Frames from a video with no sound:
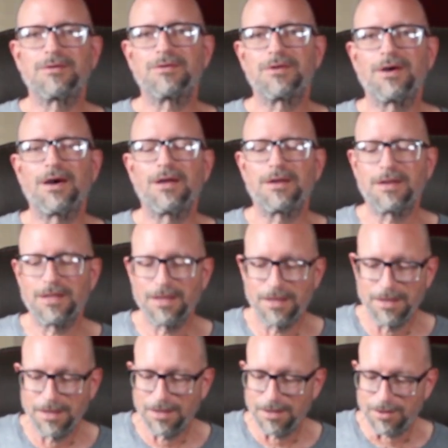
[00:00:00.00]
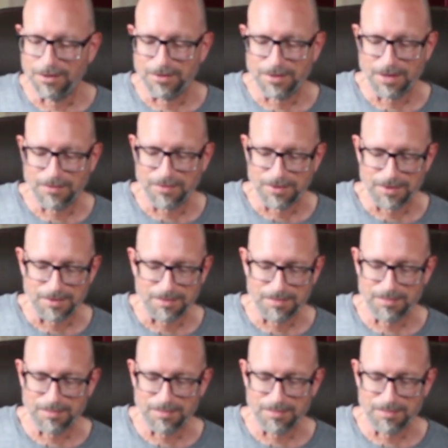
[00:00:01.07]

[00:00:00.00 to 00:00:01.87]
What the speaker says: or not. You just have to